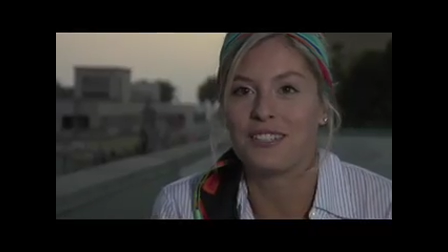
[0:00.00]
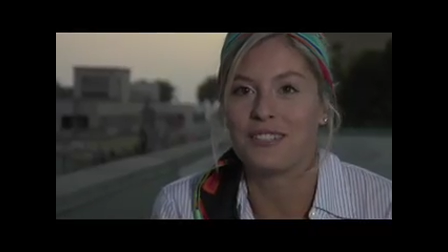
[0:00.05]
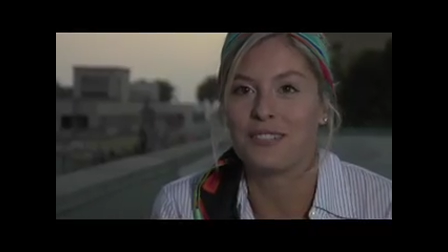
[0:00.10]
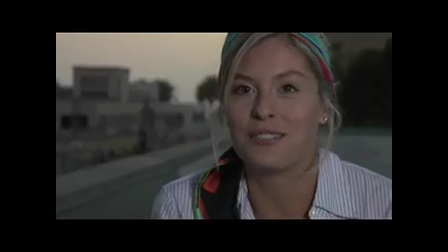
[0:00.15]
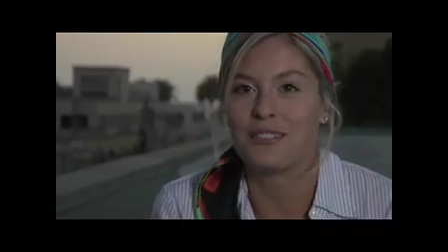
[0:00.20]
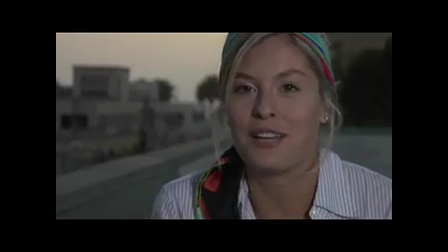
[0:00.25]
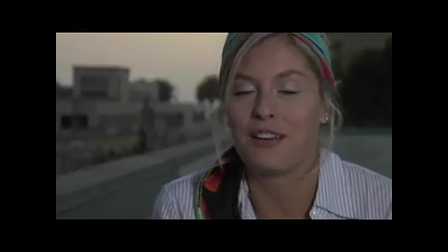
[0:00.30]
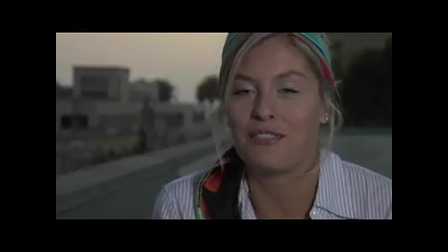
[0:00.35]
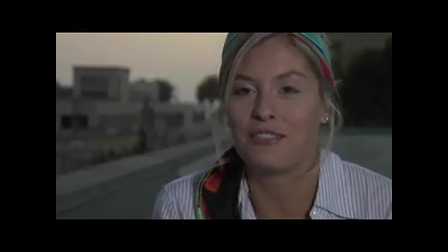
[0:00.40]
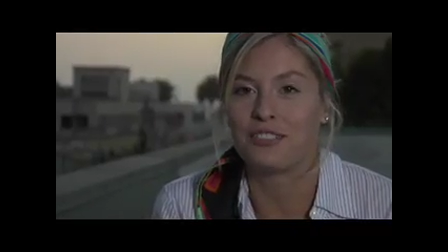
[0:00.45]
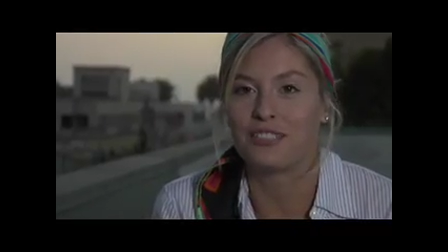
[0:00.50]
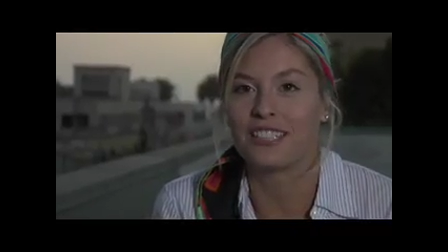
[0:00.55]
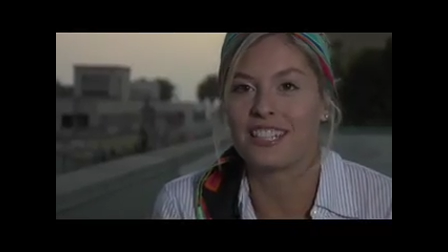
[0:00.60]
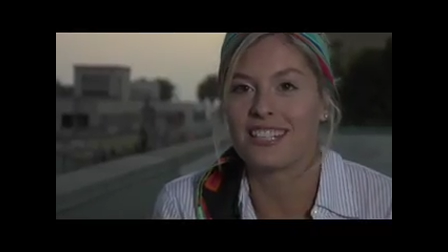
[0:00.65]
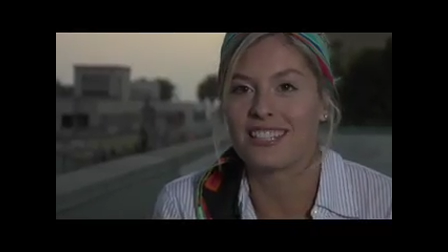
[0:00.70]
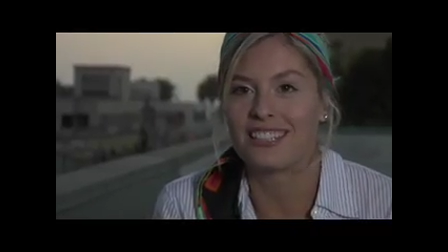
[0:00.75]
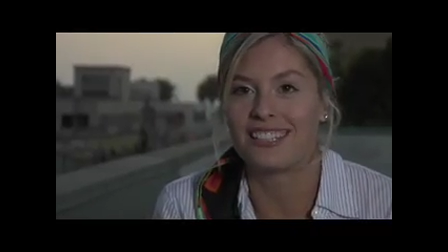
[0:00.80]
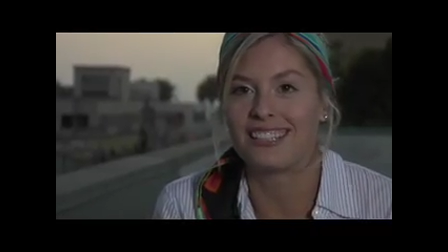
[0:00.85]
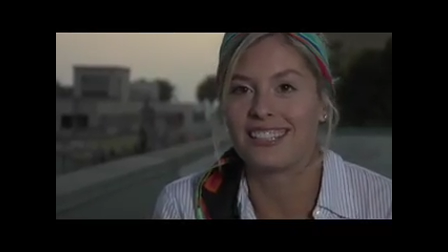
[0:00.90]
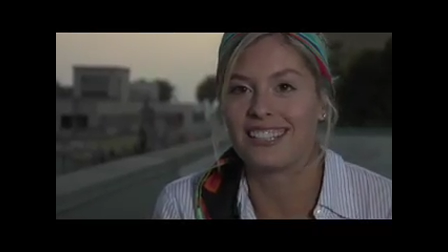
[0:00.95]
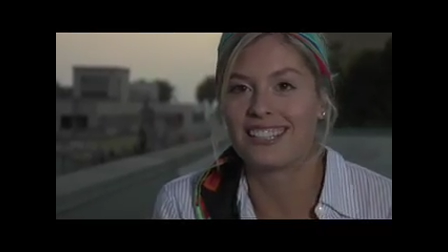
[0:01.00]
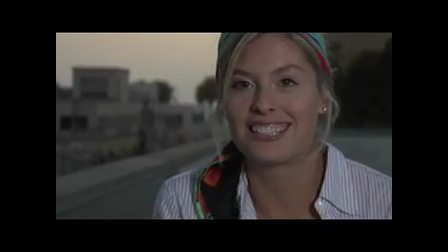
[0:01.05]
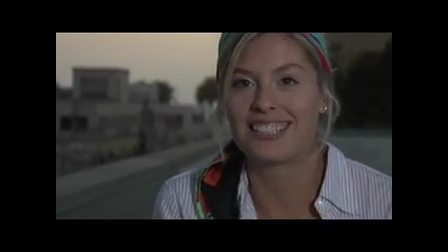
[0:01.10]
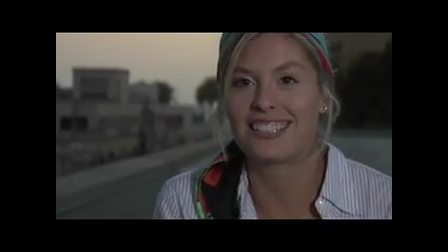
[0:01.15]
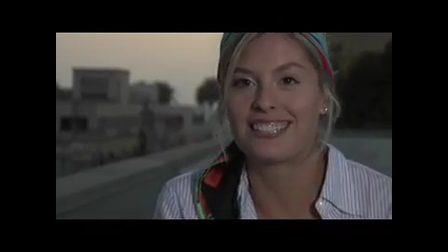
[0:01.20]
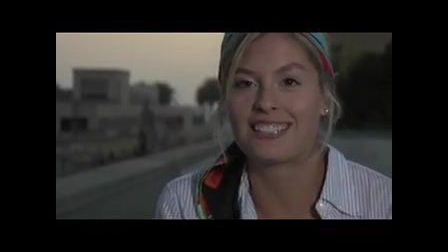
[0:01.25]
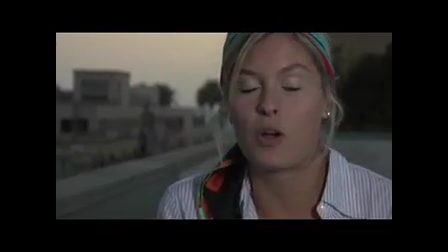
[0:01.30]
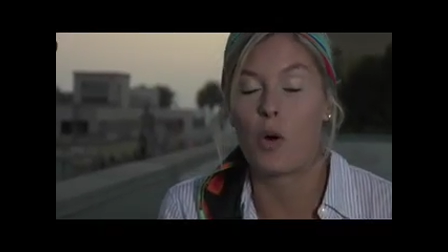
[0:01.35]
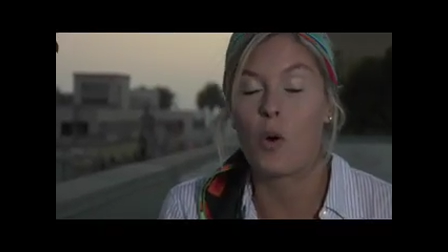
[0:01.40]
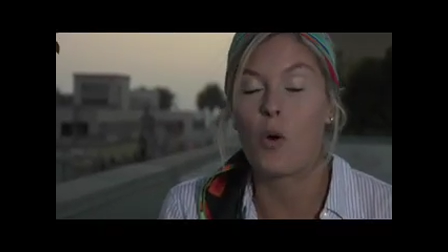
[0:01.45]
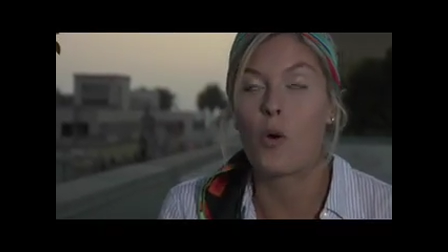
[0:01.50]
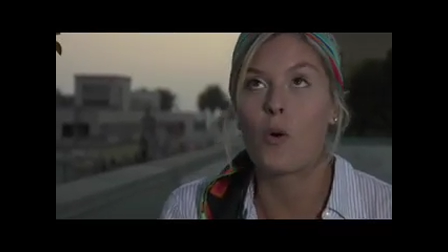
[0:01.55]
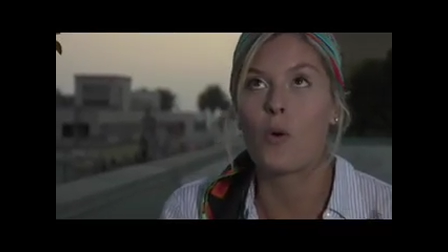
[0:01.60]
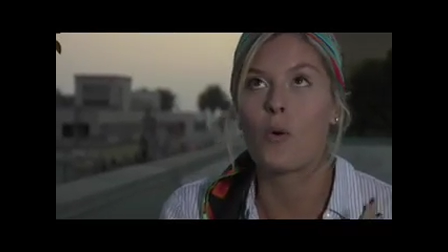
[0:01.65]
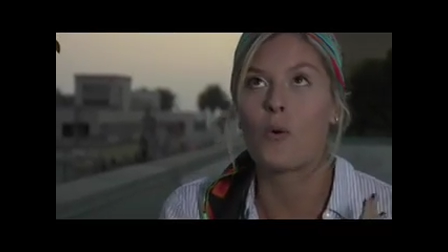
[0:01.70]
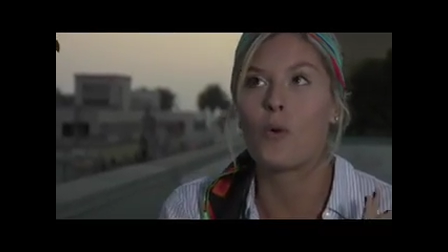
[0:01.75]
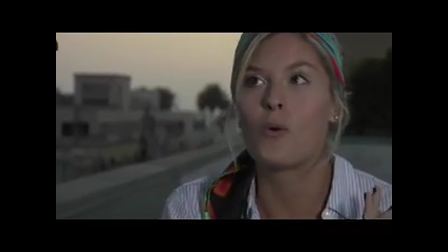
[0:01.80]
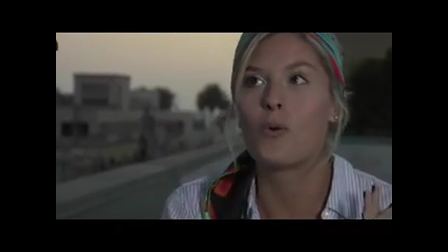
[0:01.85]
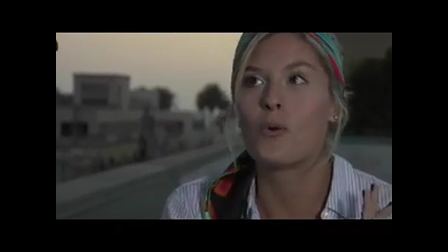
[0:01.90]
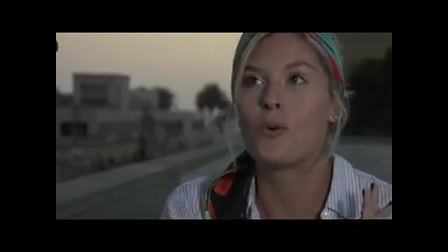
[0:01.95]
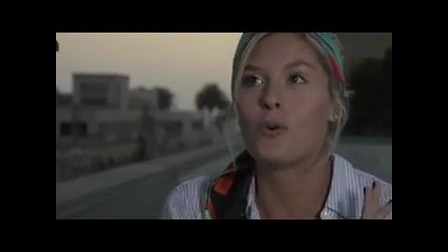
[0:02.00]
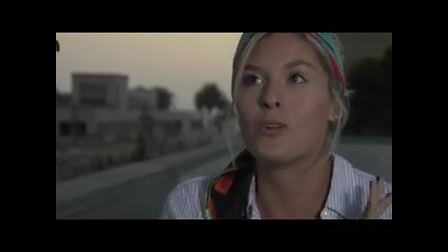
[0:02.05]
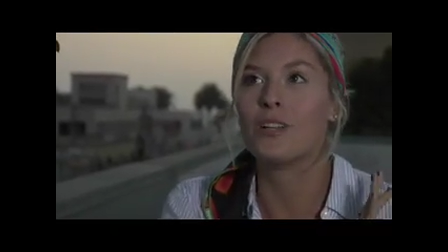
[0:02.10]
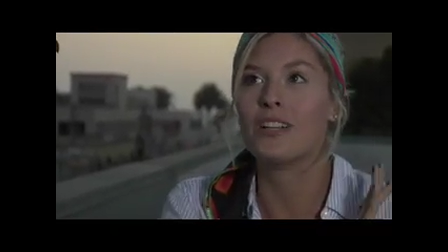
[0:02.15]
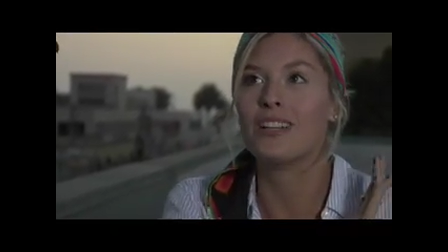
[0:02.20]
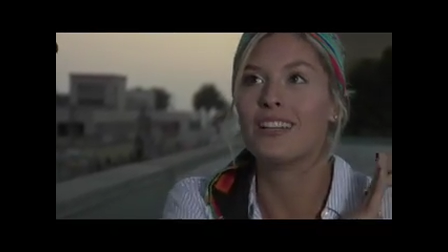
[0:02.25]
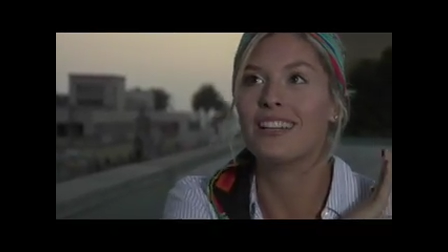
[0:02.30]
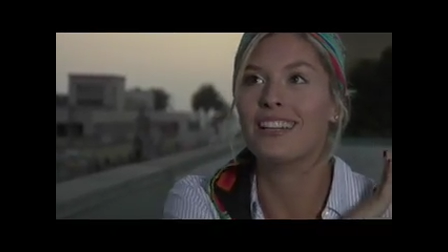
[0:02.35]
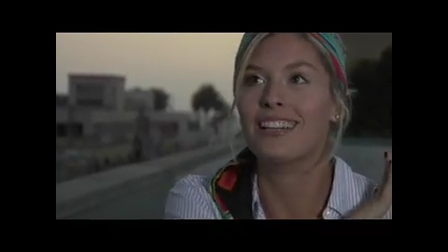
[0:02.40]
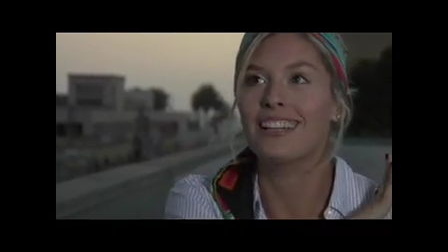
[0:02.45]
to do that for Lisa, because it's a whole